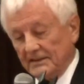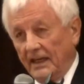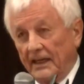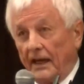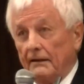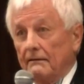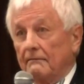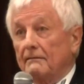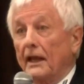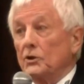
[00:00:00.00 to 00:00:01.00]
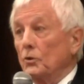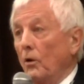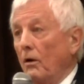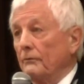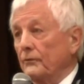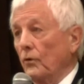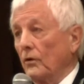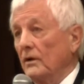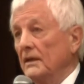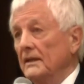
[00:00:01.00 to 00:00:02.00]
And I thank you all
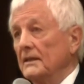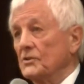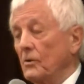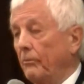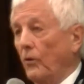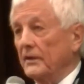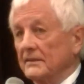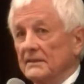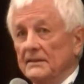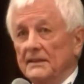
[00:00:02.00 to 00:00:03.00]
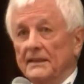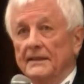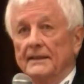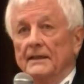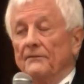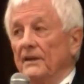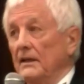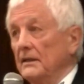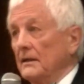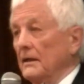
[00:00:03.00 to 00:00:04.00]
for supporting
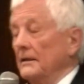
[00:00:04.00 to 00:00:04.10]
the